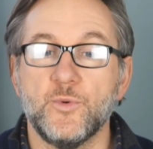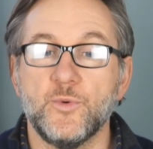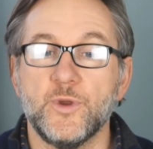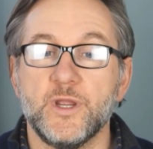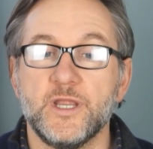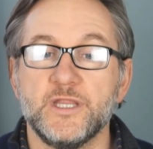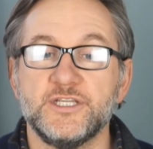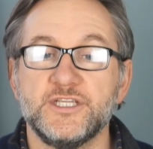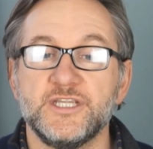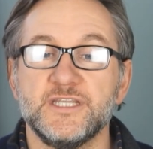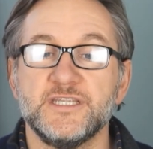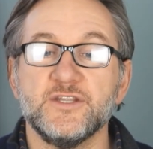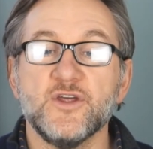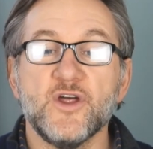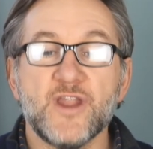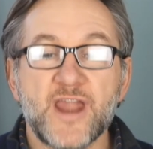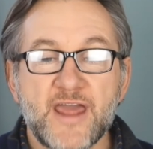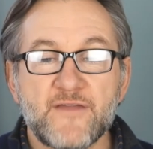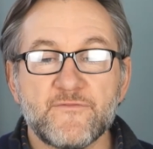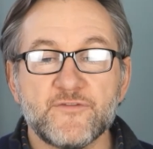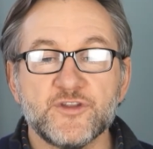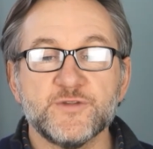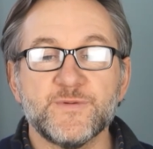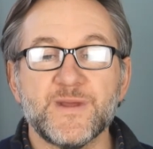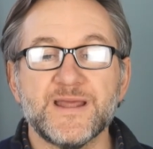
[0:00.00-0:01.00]
which is on
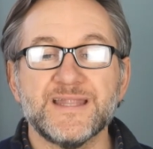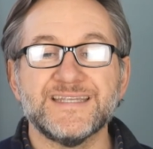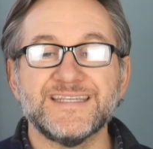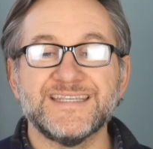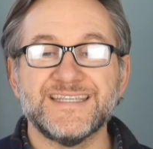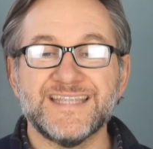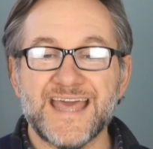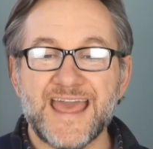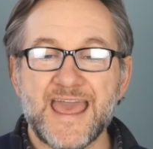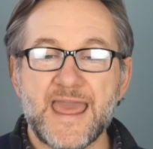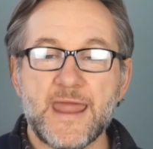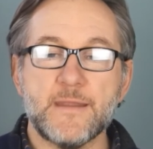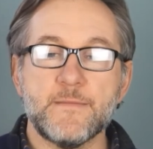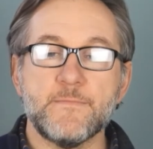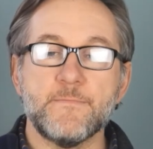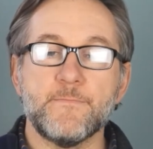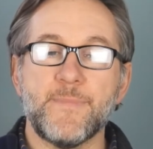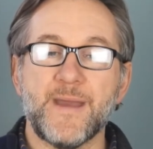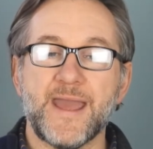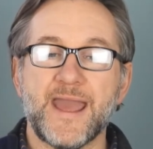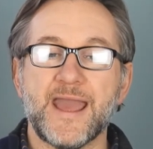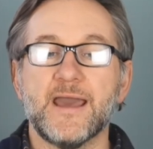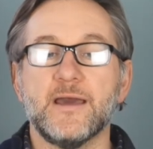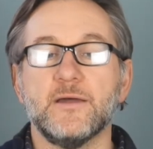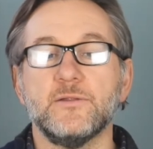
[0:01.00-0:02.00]
average about
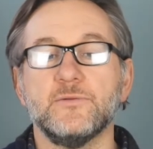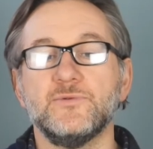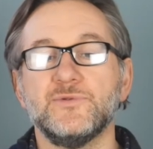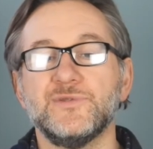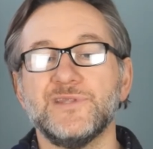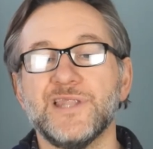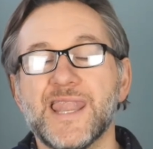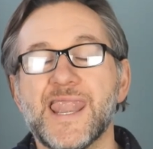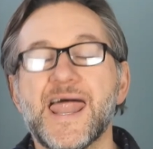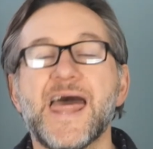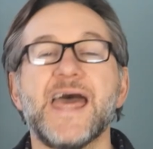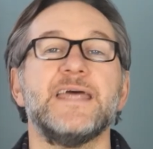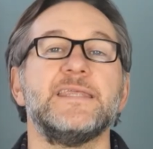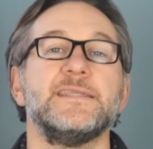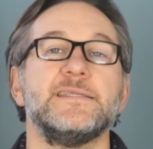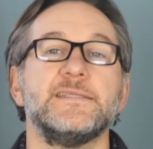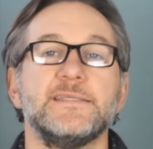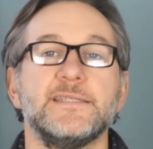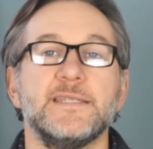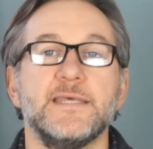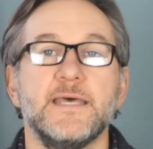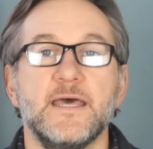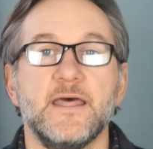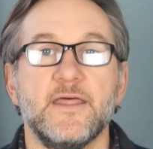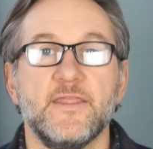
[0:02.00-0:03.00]
£10
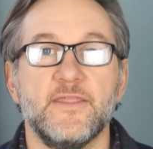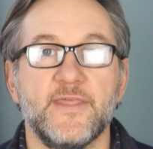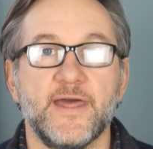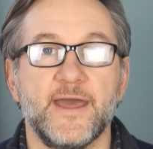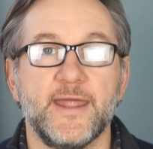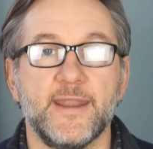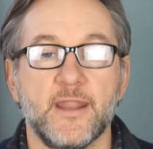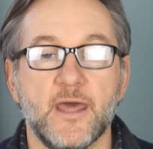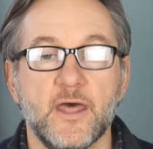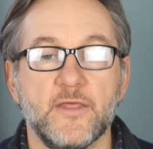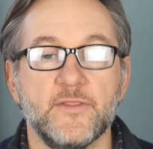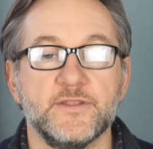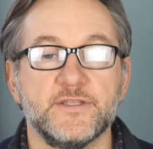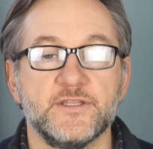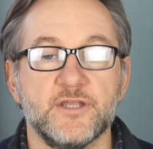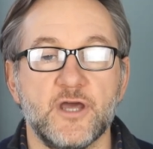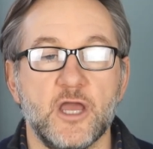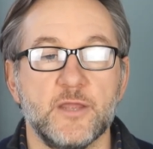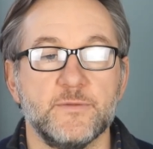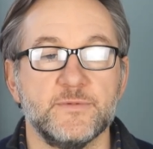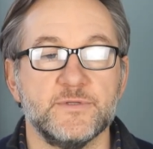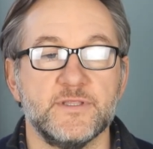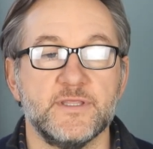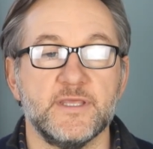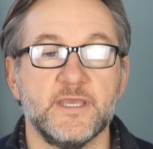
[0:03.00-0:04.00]
less than other
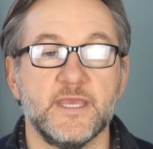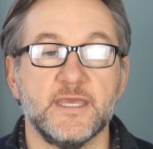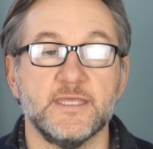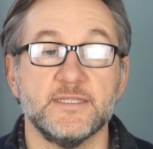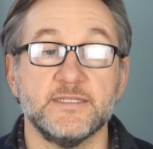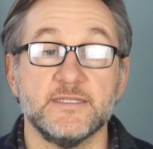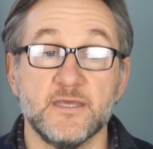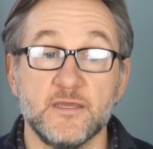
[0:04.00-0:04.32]
times of the year.